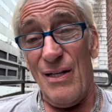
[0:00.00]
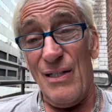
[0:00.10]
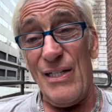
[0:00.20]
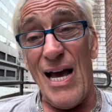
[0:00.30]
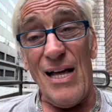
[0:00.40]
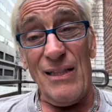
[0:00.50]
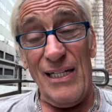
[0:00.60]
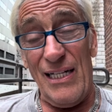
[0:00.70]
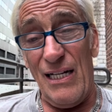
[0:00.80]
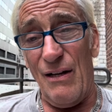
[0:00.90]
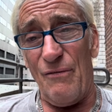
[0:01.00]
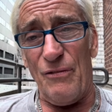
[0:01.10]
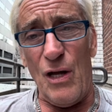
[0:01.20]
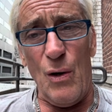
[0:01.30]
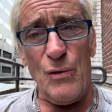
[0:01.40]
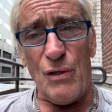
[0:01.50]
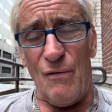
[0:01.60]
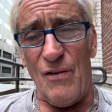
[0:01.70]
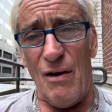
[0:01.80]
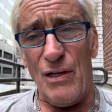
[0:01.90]
yeah, leading flows are
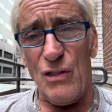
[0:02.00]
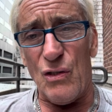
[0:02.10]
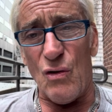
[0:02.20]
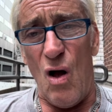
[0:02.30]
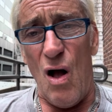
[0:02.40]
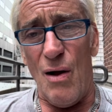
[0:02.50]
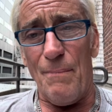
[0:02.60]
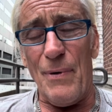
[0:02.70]
very strong,